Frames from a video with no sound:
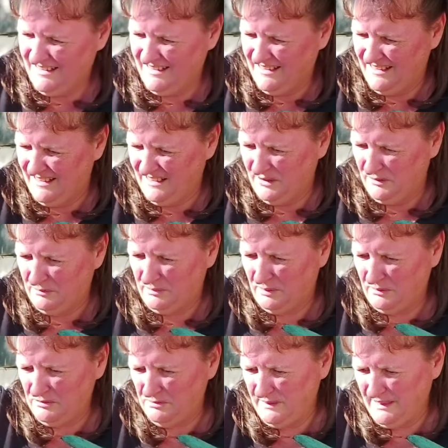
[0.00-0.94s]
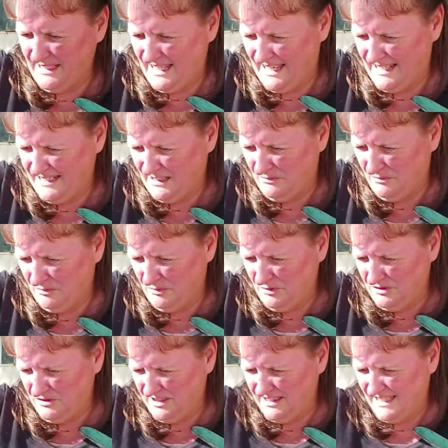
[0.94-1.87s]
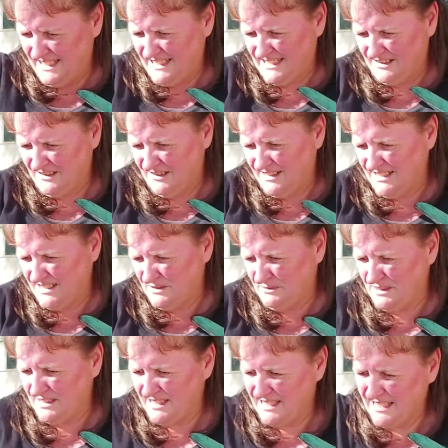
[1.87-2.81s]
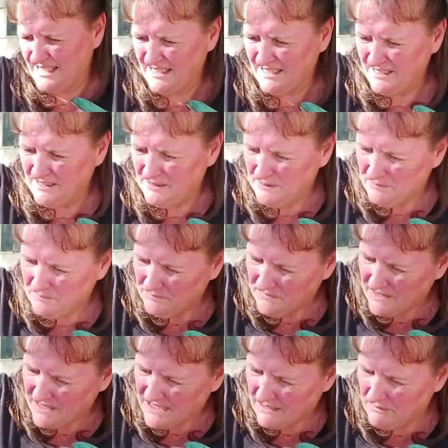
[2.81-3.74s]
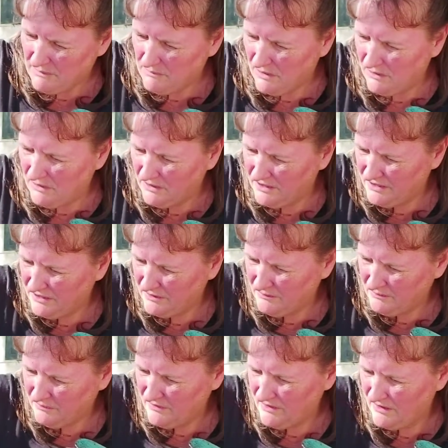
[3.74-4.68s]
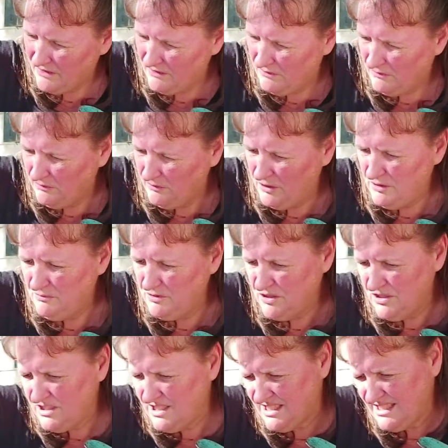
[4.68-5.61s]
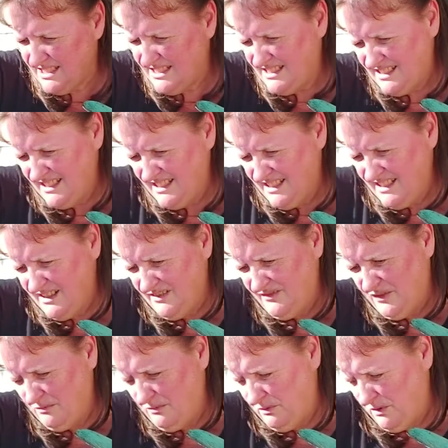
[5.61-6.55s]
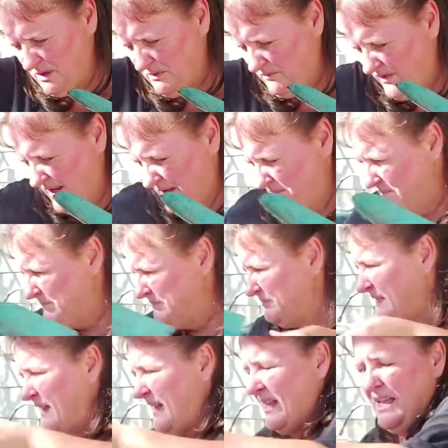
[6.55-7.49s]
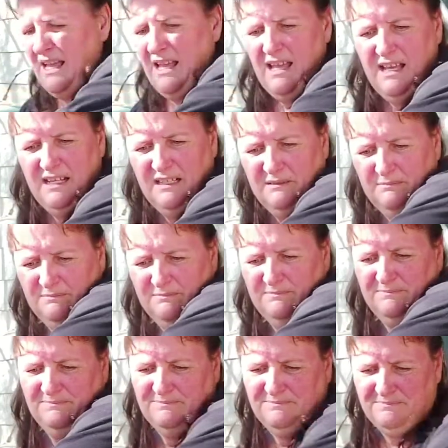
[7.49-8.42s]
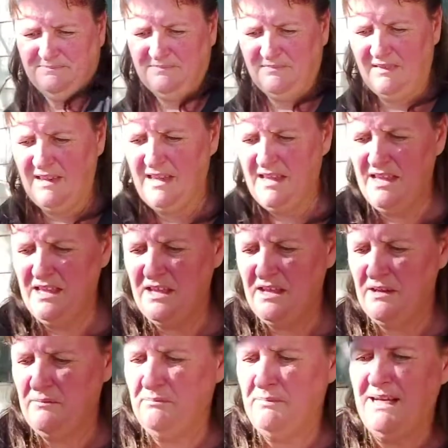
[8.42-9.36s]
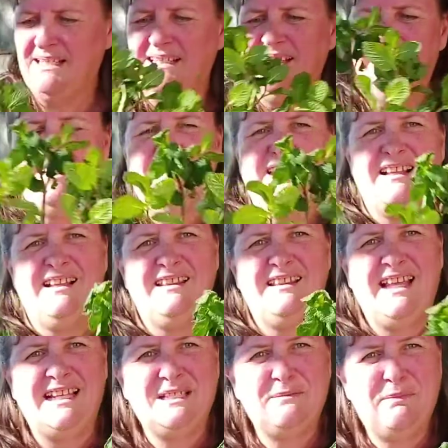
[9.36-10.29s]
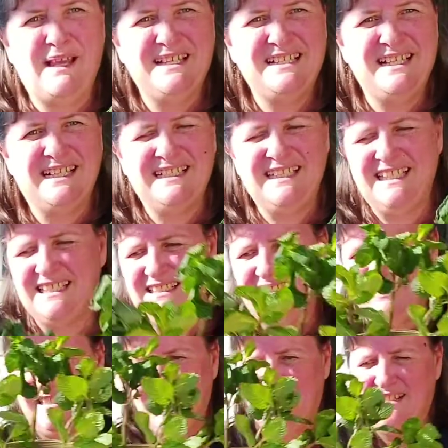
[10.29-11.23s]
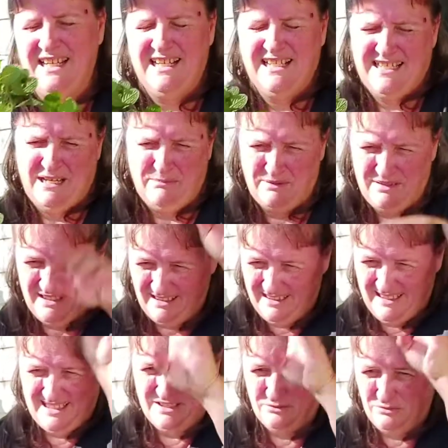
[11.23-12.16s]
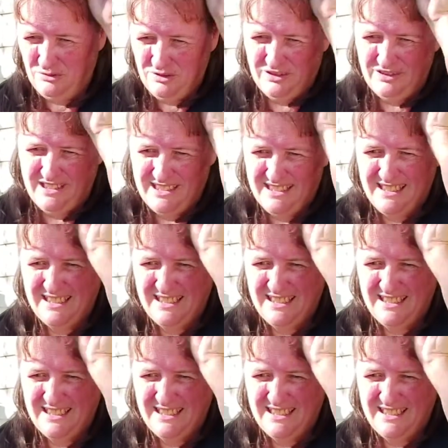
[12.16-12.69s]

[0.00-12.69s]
And I'll probably end up watering these guys with some of my worm juice from the worm farm. But that's basically it. So next step is I'll need to water it.